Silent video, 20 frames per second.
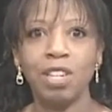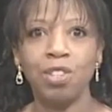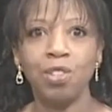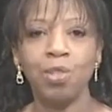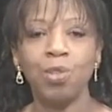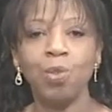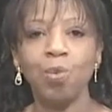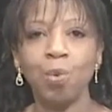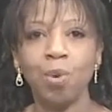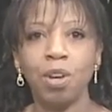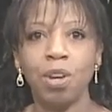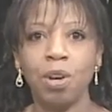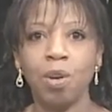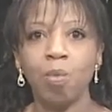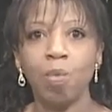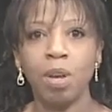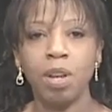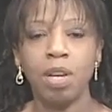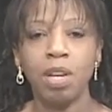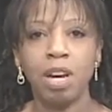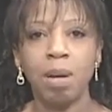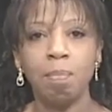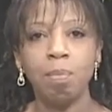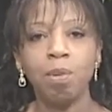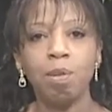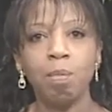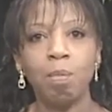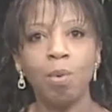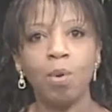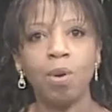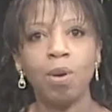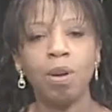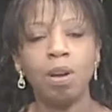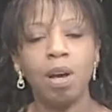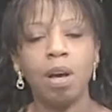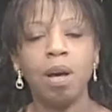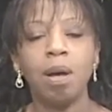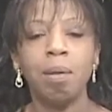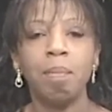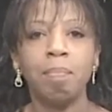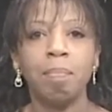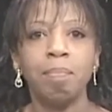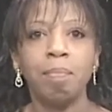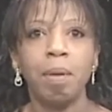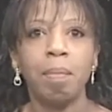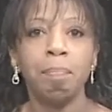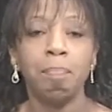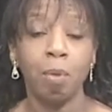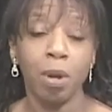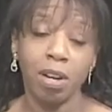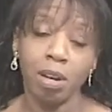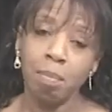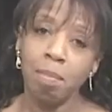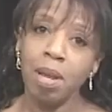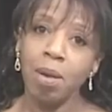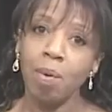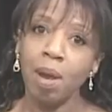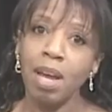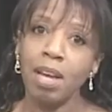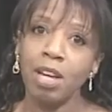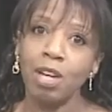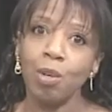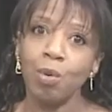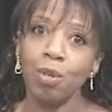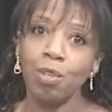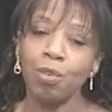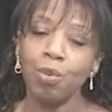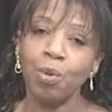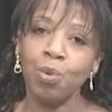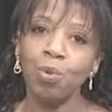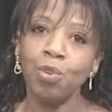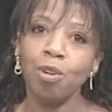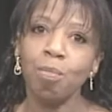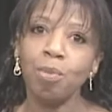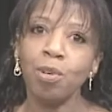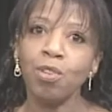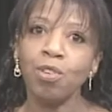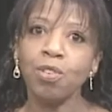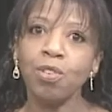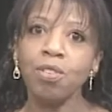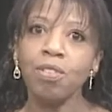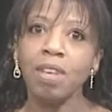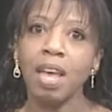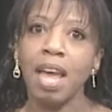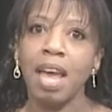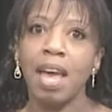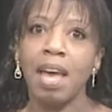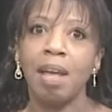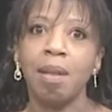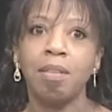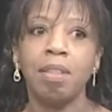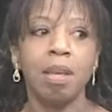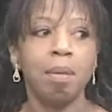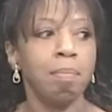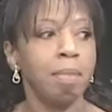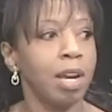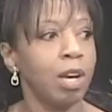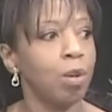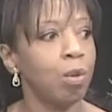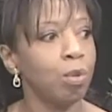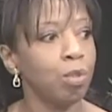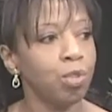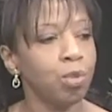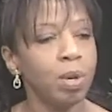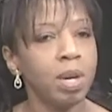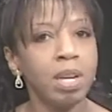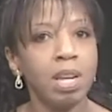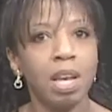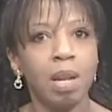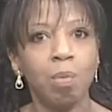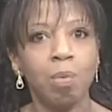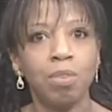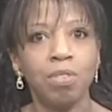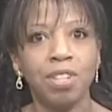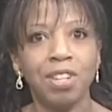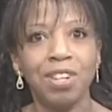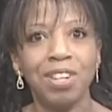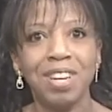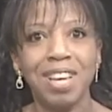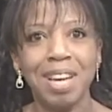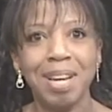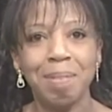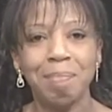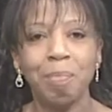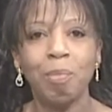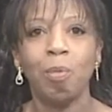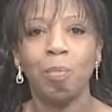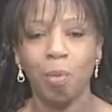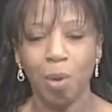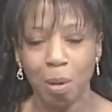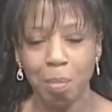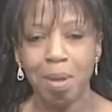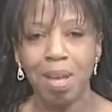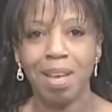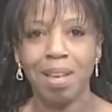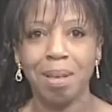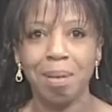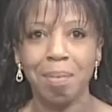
tuned. We're going to run a couple of more Brenda Mayrack and Chris Kuhn commercials, and then Michael will join, and we'll say goodnight. We'll be right back.